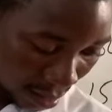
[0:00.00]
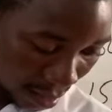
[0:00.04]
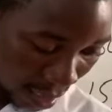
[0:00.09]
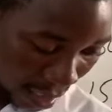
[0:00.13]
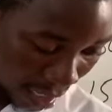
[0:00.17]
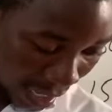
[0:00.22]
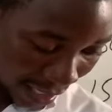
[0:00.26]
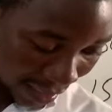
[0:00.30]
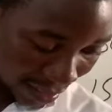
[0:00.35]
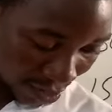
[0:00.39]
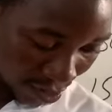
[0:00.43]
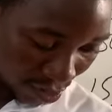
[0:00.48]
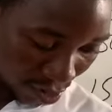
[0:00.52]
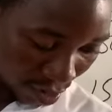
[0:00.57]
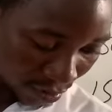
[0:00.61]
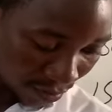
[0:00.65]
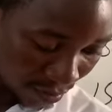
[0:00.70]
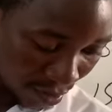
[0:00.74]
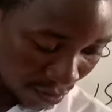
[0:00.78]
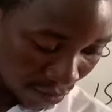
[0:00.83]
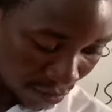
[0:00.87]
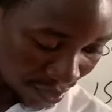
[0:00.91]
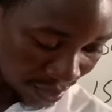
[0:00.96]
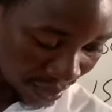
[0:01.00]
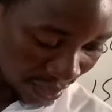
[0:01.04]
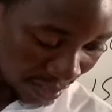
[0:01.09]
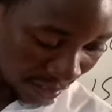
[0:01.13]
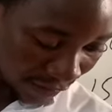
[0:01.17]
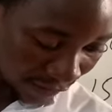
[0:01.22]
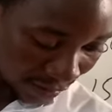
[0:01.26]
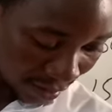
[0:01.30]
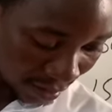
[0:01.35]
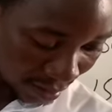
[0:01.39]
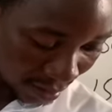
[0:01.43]
has not been
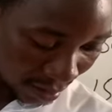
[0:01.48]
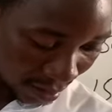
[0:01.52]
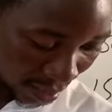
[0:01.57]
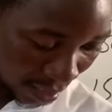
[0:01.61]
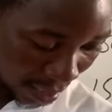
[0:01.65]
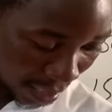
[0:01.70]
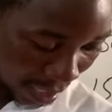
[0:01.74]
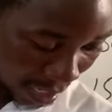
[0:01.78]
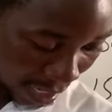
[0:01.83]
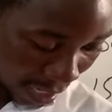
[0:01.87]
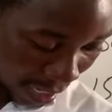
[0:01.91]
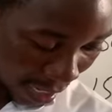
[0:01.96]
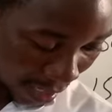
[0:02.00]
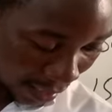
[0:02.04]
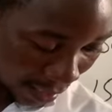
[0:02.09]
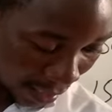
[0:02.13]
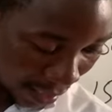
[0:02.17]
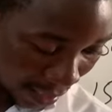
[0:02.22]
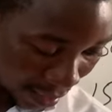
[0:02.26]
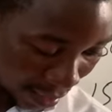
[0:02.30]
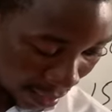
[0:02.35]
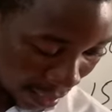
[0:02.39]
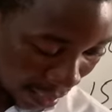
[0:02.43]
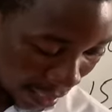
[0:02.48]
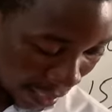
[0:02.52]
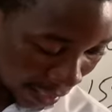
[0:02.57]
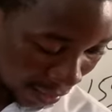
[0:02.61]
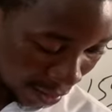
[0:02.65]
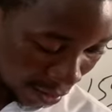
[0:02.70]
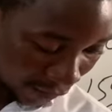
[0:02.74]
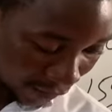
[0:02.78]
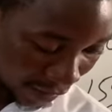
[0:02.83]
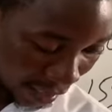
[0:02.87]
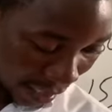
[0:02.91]
received at the end
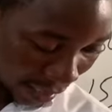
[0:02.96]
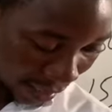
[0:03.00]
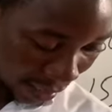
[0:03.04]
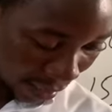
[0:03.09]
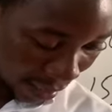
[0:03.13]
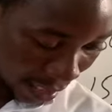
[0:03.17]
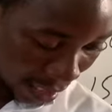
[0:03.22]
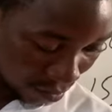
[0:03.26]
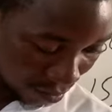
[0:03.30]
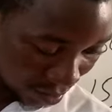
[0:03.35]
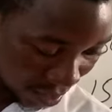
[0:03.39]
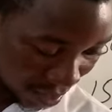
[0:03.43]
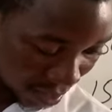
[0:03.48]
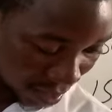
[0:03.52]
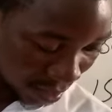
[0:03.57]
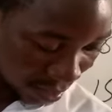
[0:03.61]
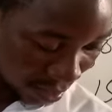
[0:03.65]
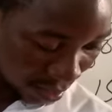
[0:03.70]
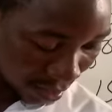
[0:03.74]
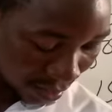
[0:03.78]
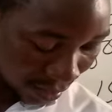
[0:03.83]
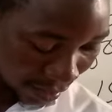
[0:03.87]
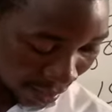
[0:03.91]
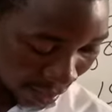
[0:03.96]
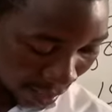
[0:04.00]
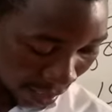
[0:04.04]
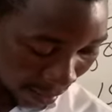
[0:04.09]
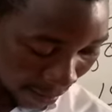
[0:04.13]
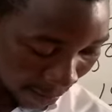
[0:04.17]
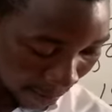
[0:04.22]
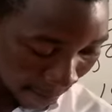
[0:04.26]
of the accounting year.